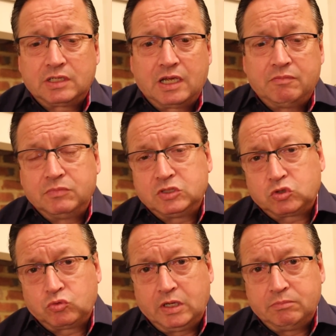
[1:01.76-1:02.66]
I gave them a
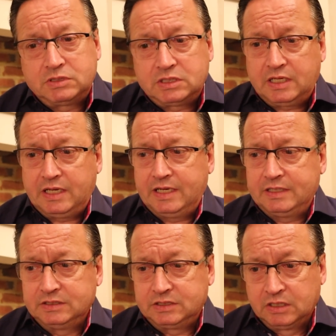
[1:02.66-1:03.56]
script,
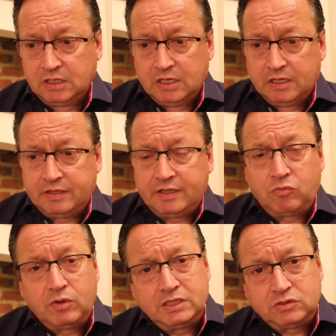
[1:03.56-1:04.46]
and they
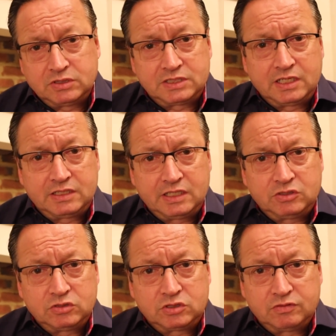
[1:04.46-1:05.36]
went to estate
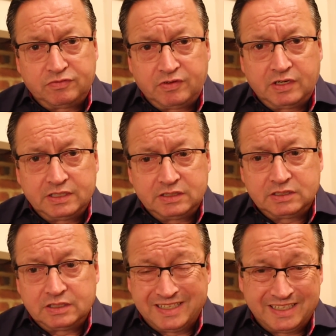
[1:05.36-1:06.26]
agents to
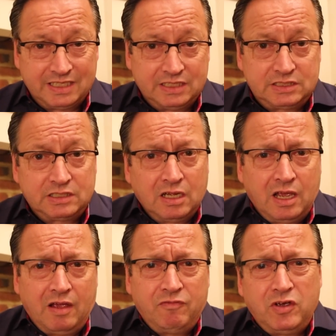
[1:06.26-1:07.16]
find leads
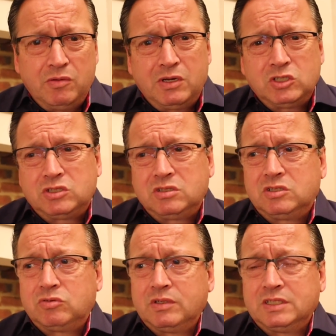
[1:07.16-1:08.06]
and very much
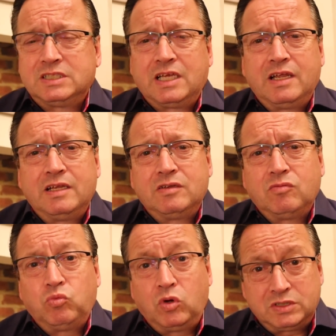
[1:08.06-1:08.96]
to
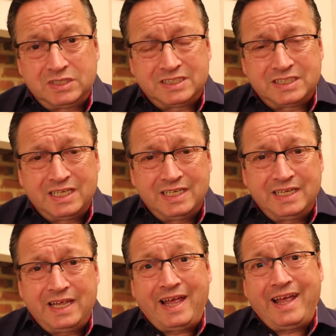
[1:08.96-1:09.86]
understand what to
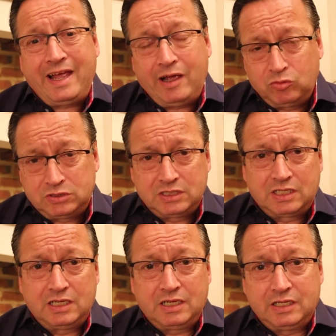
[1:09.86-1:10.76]
say, how to
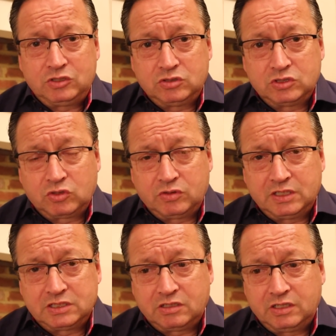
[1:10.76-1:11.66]
get agents on
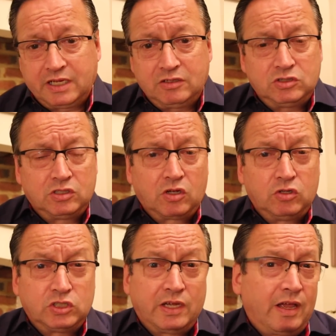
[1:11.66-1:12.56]
their side, how to
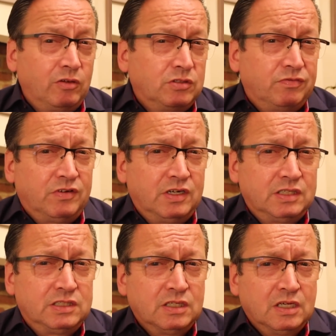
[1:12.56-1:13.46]
negotiate, how to
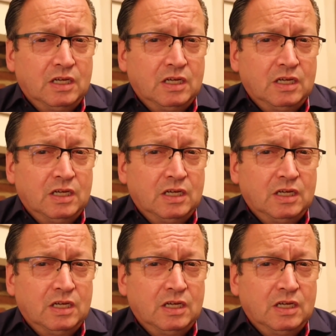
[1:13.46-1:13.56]
find